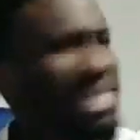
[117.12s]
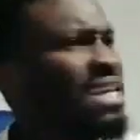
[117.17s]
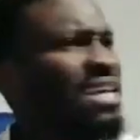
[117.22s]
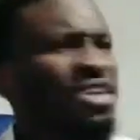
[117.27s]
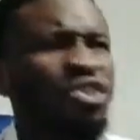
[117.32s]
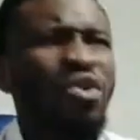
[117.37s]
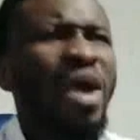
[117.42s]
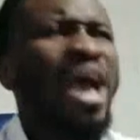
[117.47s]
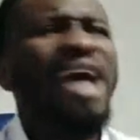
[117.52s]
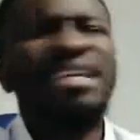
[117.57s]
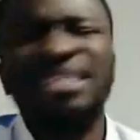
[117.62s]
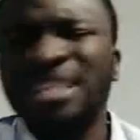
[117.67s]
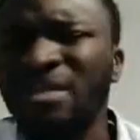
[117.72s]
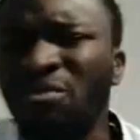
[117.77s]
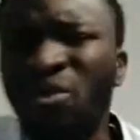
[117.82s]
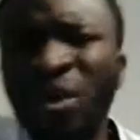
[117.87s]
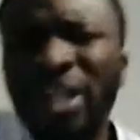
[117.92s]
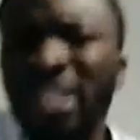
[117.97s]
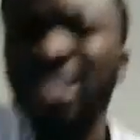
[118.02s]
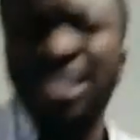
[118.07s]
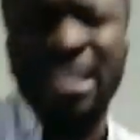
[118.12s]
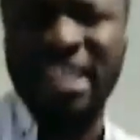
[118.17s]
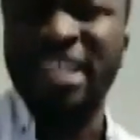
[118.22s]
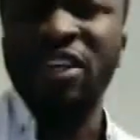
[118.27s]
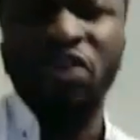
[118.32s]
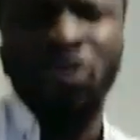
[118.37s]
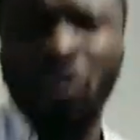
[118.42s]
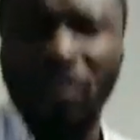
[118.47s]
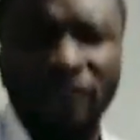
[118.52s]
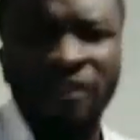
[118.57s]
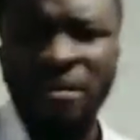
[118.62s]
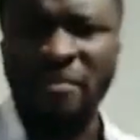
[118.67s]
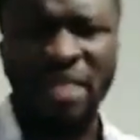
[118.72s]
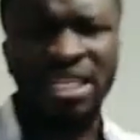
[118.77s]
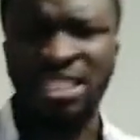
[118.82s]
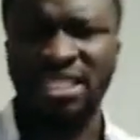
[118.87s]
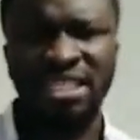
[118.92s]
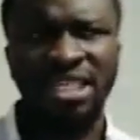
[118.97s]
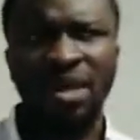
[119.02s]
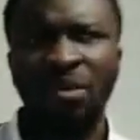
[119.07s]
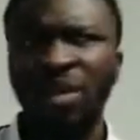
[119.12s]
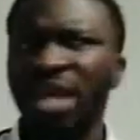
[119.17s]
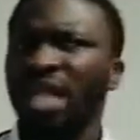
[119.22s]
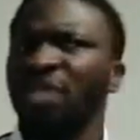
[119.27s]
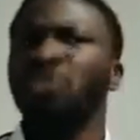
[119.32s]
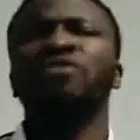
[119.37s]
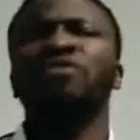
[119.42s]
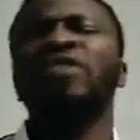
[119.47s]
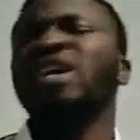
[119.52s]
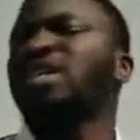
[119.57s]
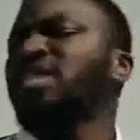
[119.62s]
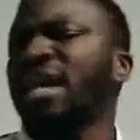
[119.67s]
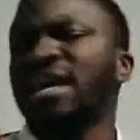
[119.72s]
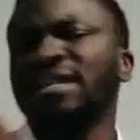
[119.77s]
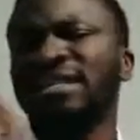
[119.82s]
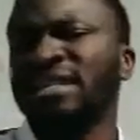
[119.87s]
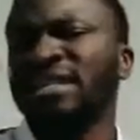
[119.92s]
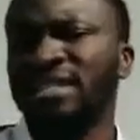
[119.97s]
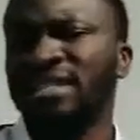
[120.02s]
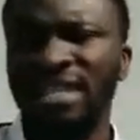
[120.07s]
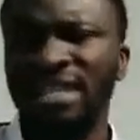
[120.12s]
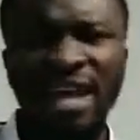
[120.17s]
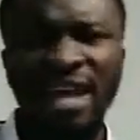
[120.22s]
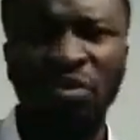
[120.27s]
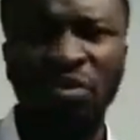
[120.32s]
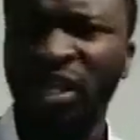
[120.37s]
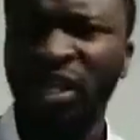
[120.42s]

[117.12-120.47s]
So I ask him, what is the duty of a messenger? We need to first understand what